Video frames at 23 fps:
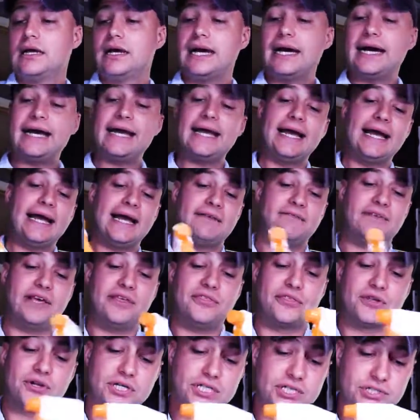I have a
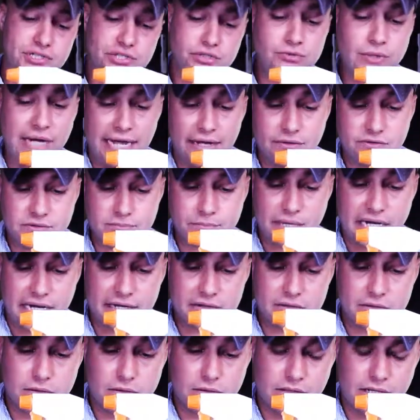32-ounce
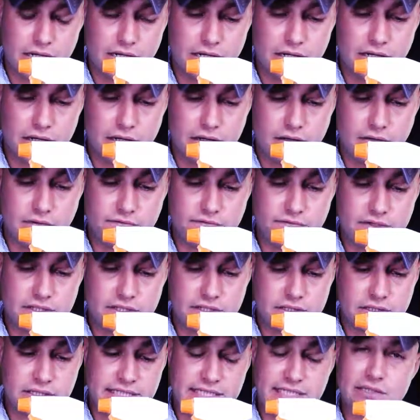bottle of
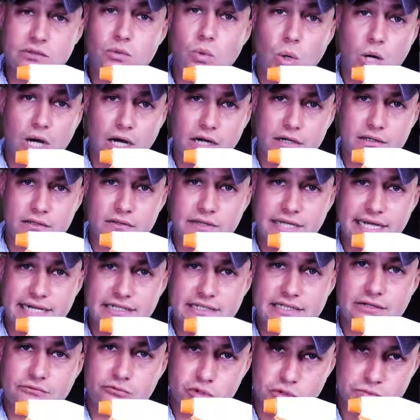clean water that is
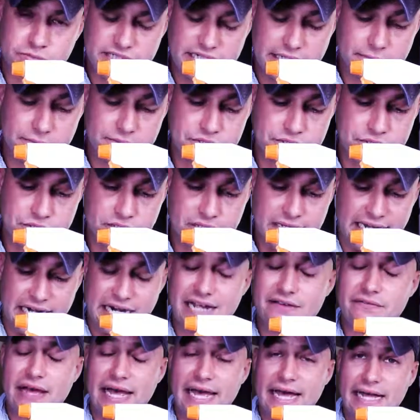at room temperature, and
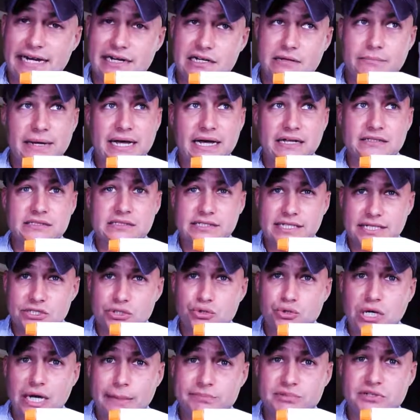I've added about 6
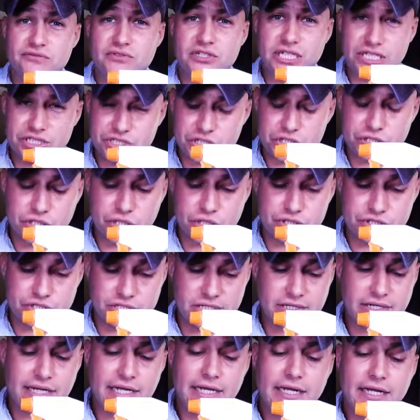drops of dish
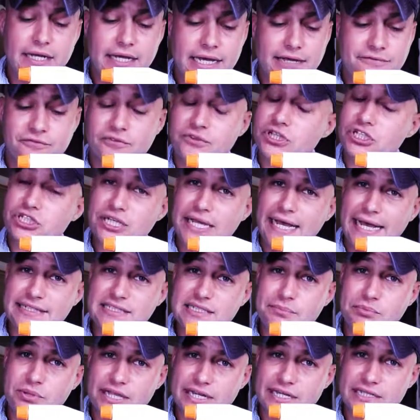detergent. And for the chassis
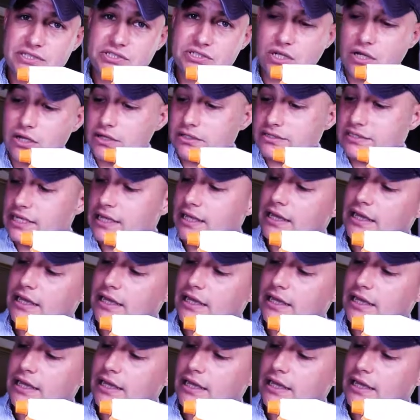plate installs,